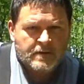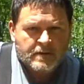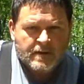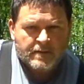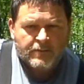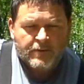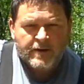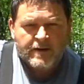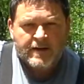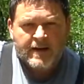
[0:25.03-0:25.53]
I
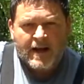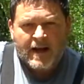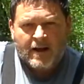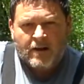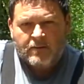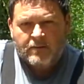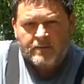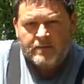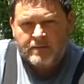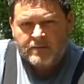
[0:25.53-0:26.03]
bring it
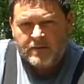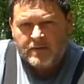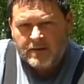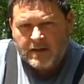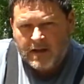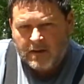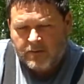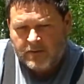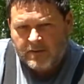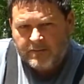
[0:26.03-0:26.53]
out,
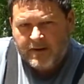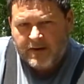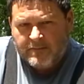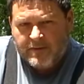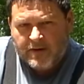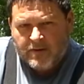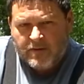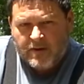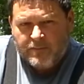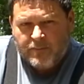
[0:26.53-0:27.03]
I want to make
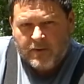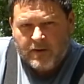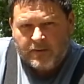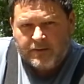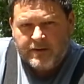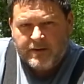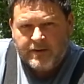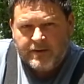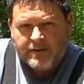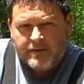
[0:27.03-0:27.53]
my grip weld
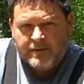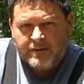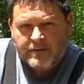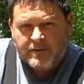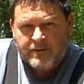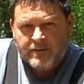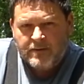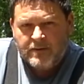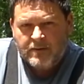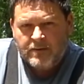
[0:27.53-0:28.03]
here.
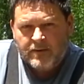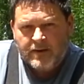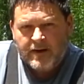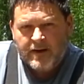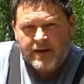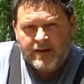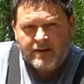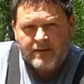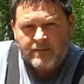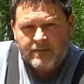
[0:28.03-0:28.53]

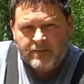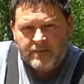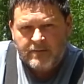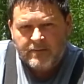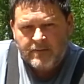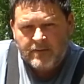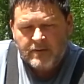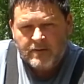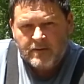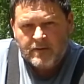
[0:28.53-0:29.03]
Okay.
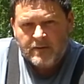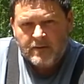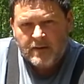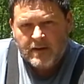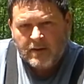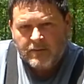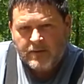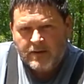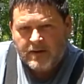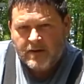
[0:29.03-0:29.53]

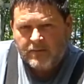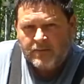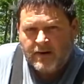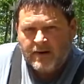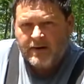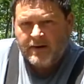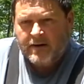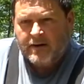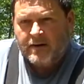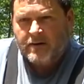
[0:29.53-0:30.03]
I want to come
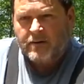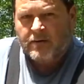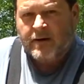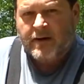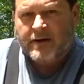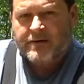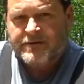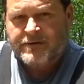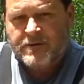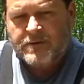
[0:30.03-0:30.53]
right here.
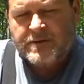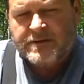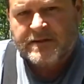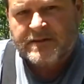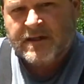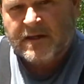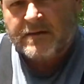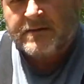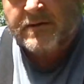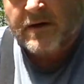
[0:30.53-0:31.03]
Okay. As soon as it's on